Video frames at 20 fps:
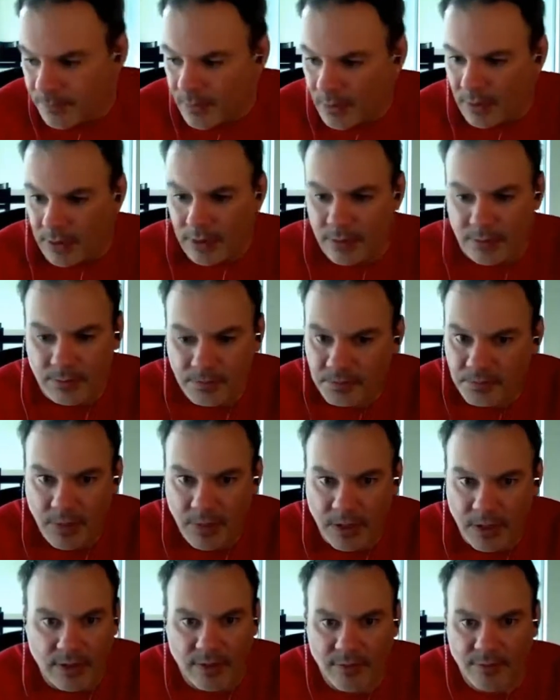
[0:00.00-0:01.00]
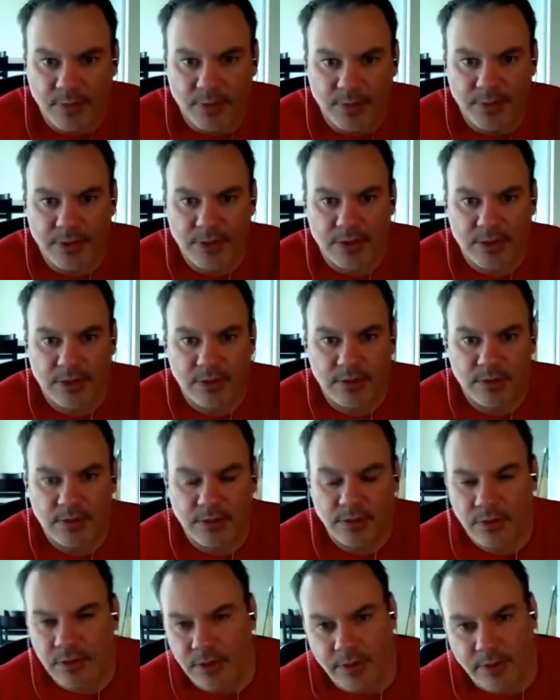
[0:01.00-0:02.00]
I love Moby Dick,
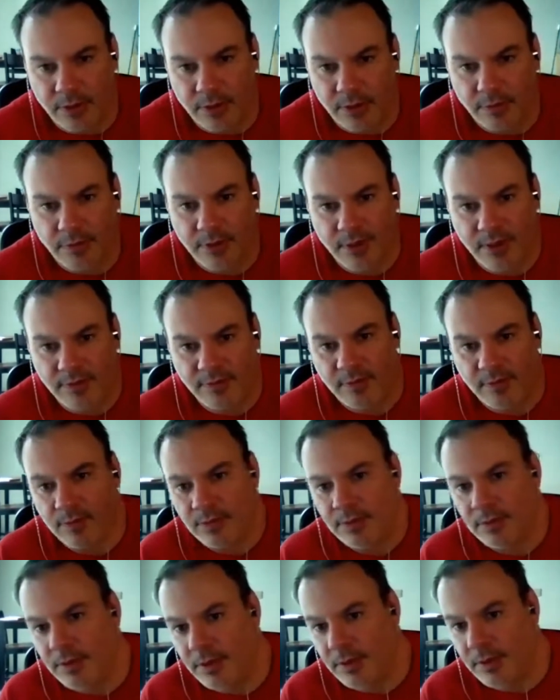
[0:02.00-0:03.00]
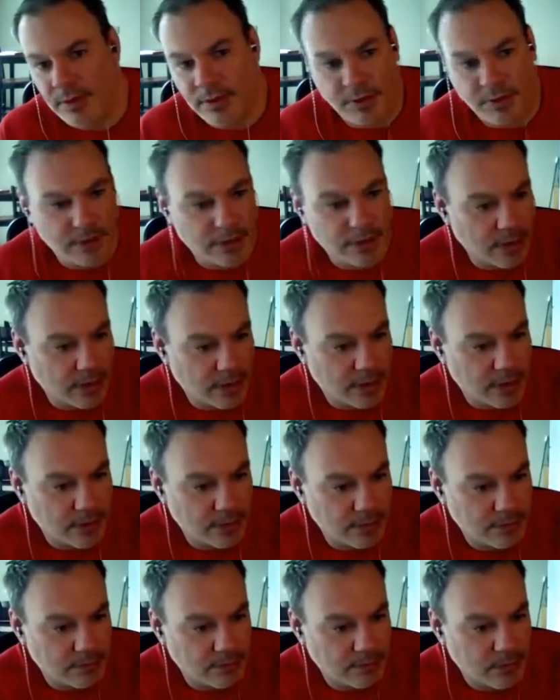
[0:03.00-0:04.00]
incredible novel, and I
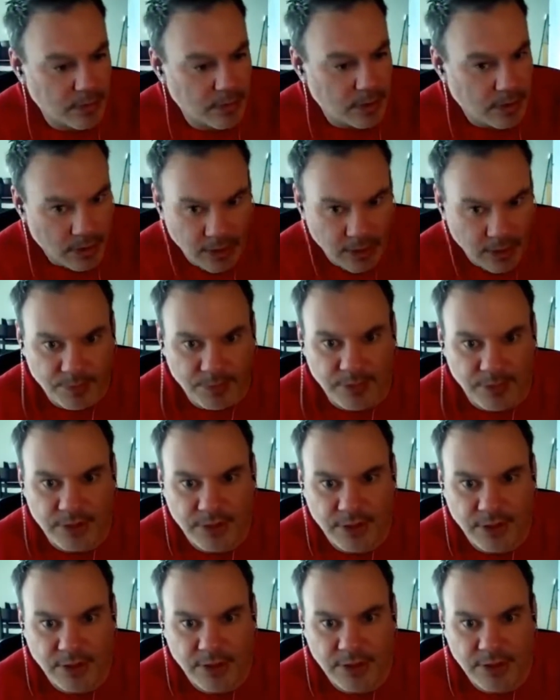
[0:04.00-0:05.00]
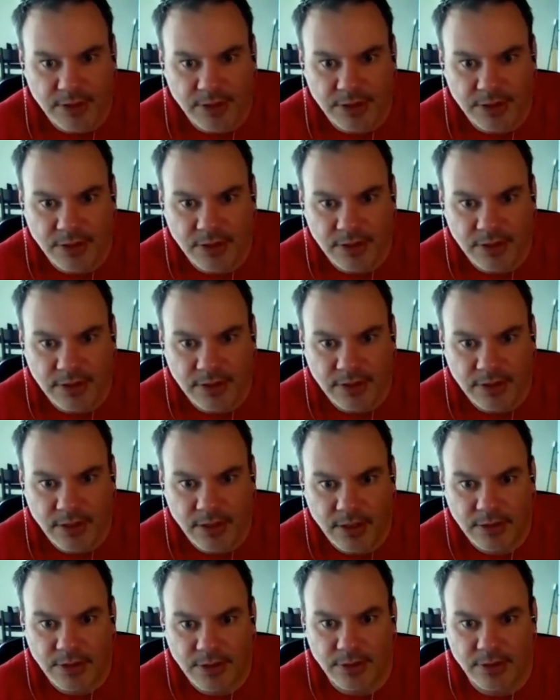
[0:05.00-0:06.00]
appreciated this chance to
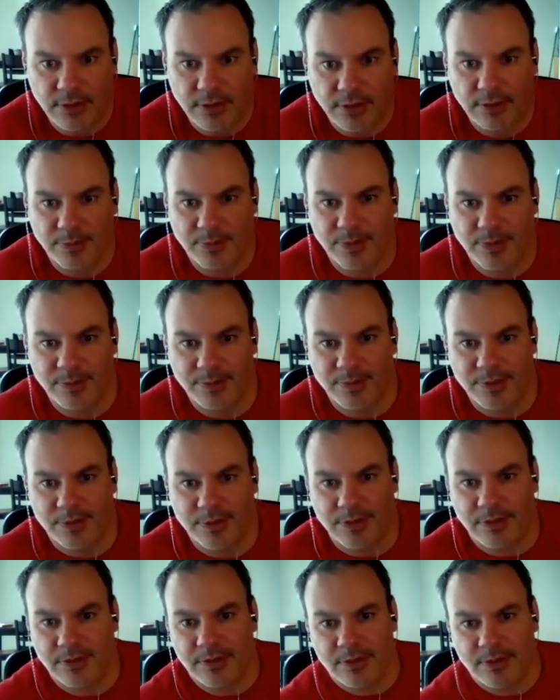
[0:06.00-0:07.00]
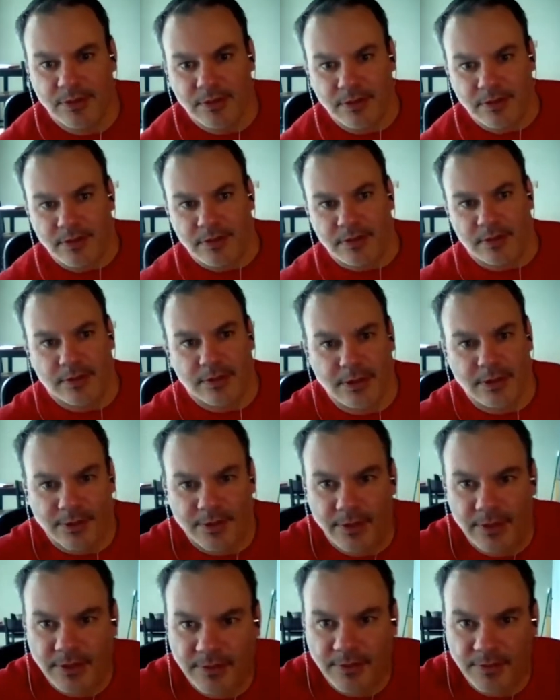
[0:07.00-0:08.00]
talk to you a little bit about it. All right,
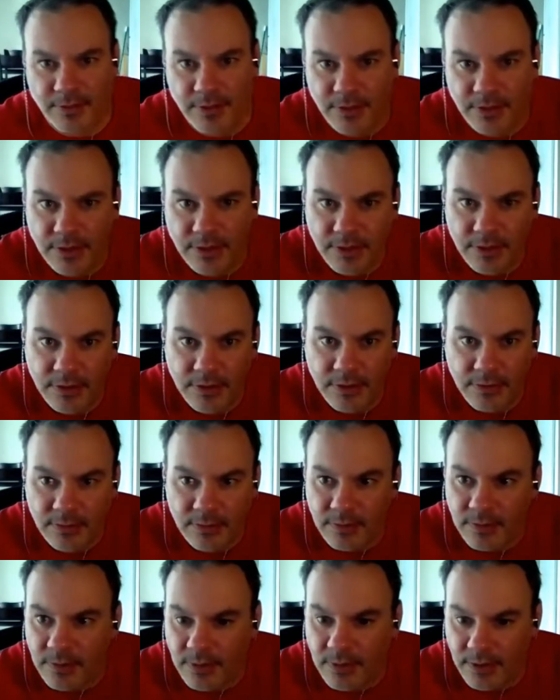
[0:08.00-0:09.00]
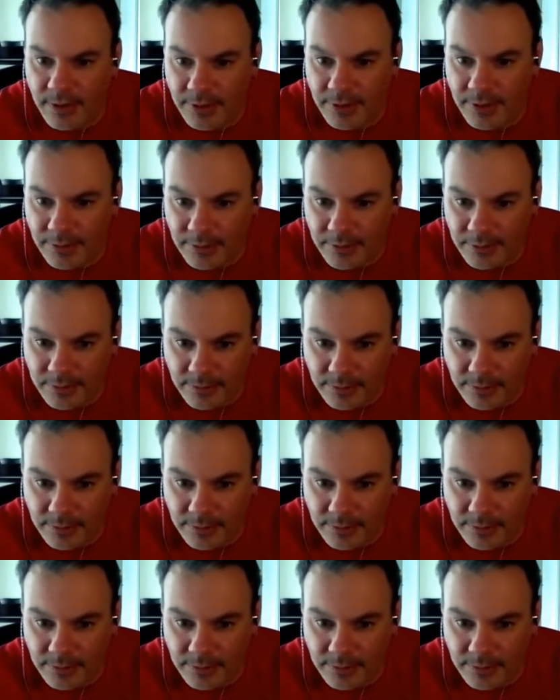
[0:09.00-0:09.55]
thanks, friends. Later.